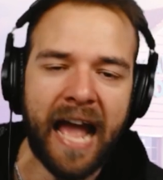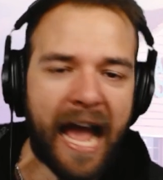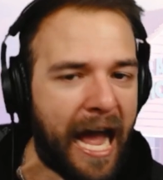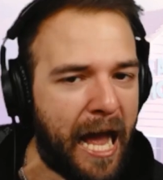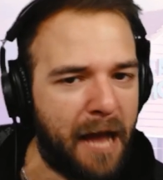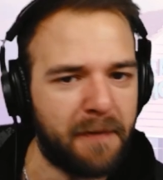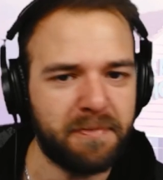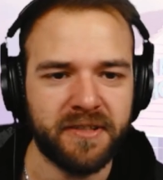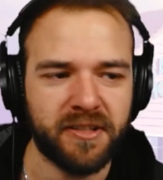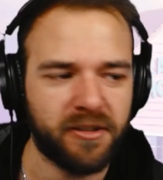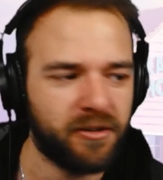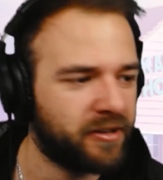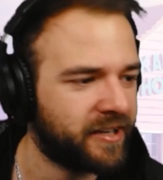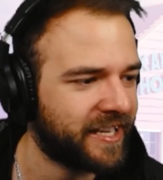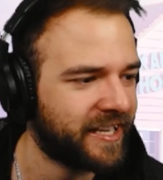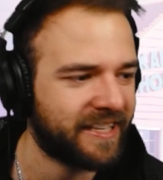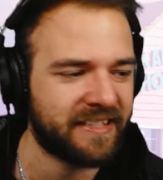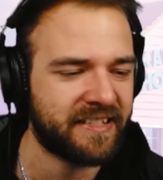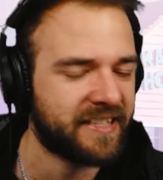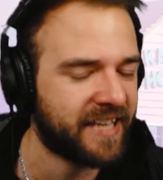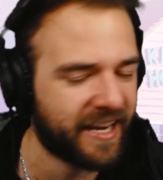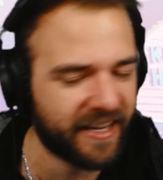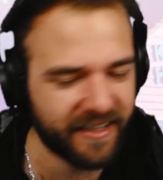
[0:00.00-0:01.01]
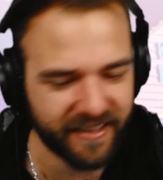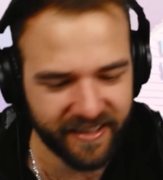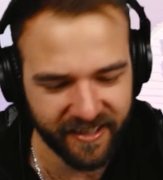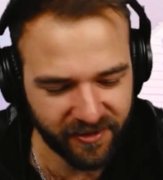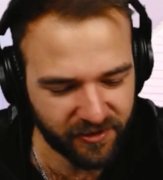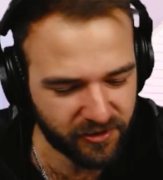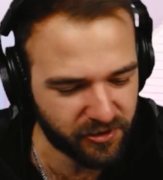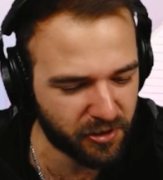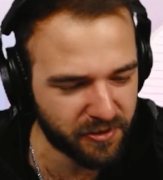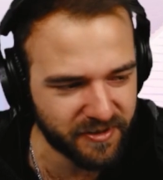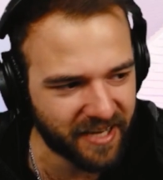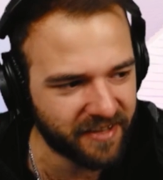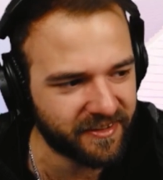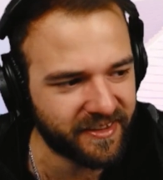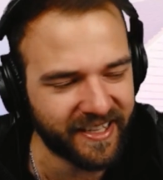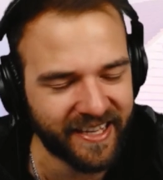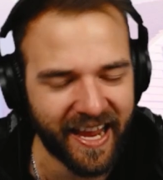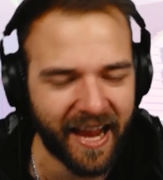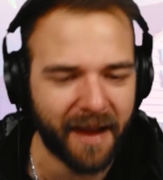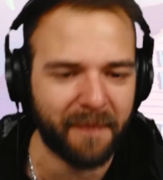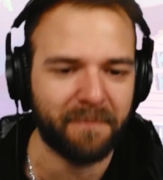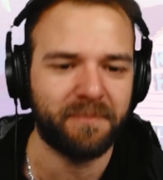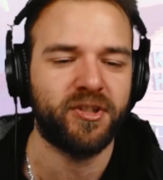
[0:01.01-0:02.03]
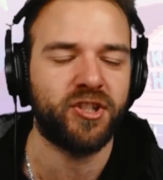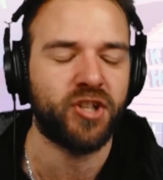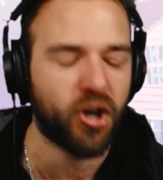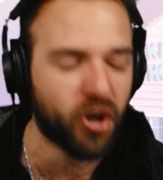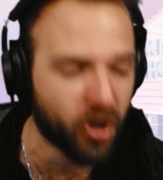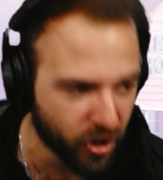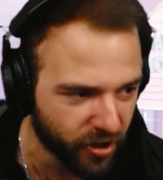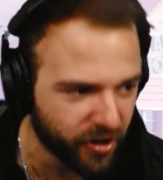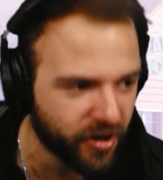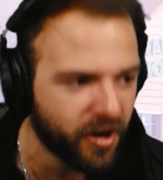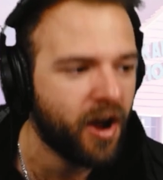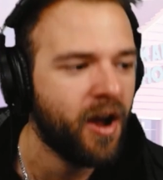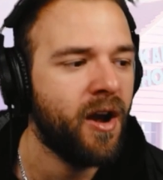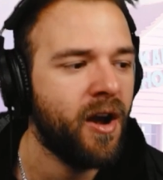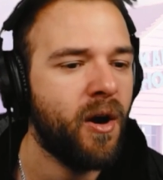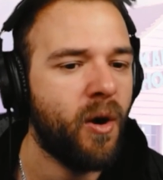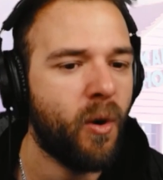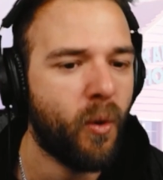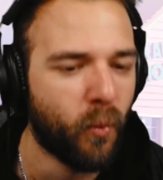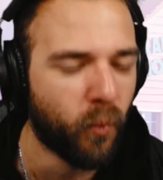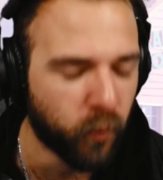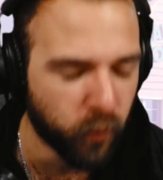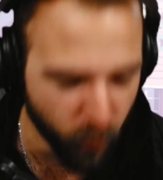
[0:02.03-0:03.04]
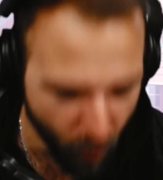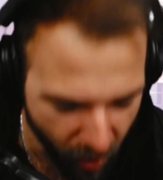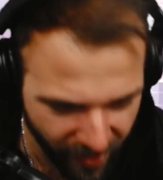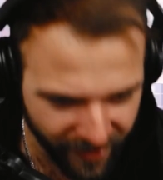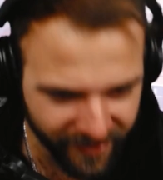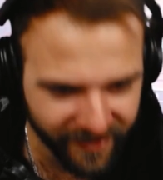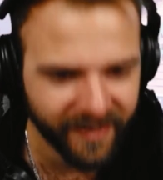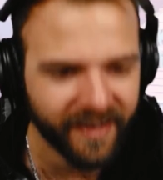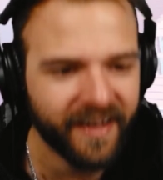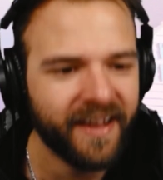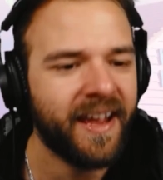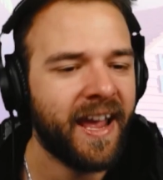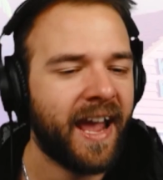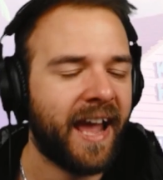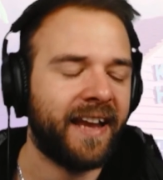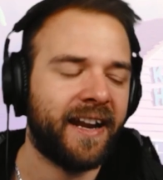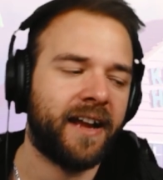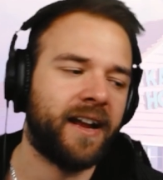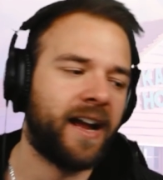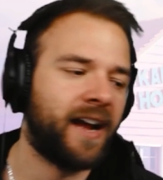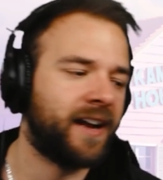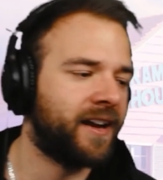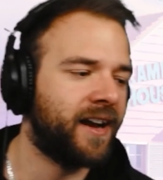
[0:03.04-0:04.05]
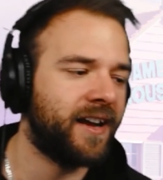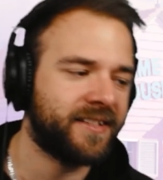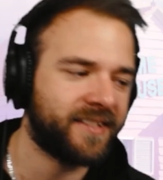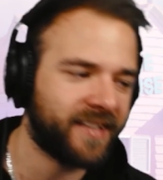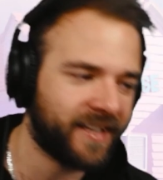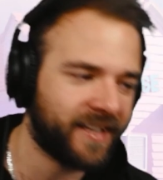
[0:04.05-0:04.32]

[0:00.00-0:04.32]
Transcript: Absolutely insane. Can close out the game turn 1. And I gotta